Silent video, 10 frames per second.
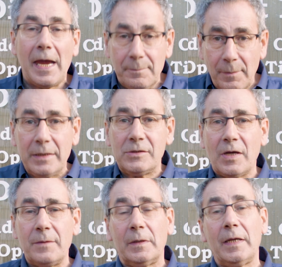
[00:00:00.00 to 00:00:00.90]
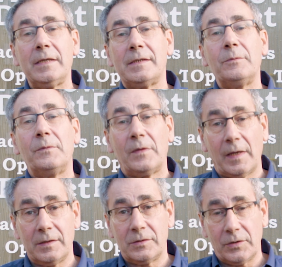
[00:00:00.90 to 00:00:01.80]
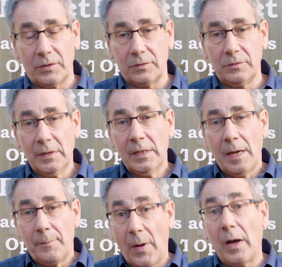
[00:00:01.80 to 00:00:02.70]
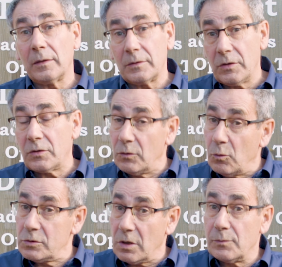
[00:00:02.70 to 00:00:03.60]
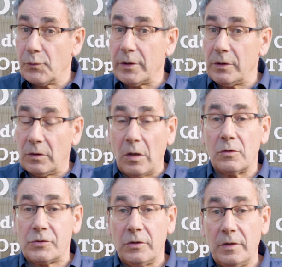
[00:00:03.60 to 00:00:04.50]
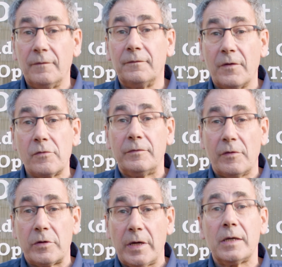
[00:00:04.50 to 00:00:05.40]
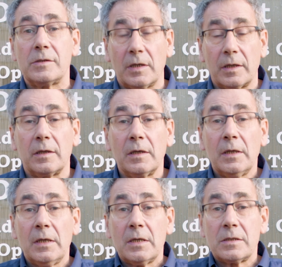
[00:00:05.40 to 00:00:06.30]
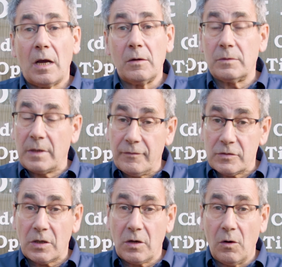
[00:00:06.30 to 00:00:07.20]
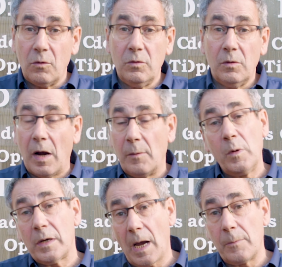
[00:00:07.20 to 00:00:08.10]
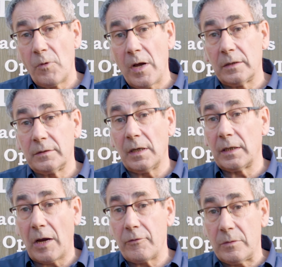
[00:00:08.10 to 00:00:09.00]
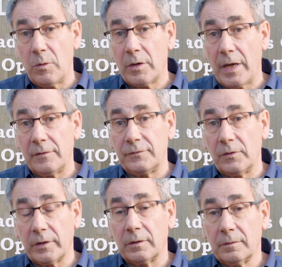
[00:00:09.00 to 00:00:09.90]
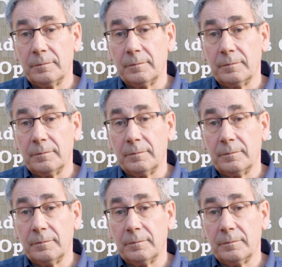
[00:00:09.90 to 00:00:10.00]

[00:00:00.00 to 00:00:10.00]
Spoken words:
It may seem an easy thing to do, but you can also break your glass unit very, very easily. So give us a call and we'll come round and carry the work out for you.